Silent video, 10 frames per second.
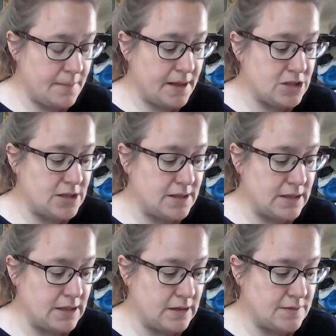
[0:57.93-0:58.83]
I'm actually
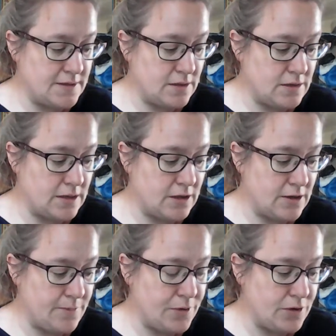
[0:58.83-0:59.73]
thinking of starting an
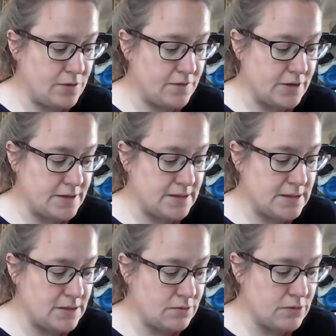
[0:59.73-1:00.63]
Open
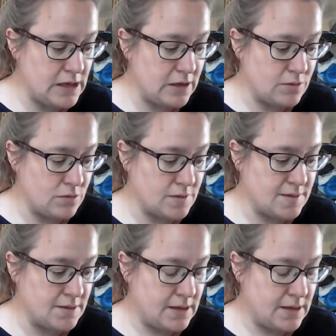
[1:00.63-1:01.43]
University degree course.